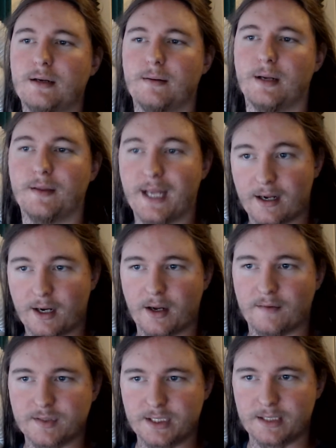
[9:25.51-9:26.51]
and that can
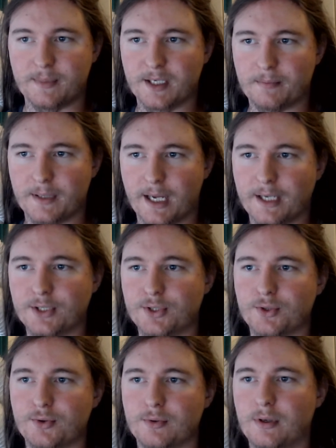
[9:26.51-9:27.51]
obviously be applied to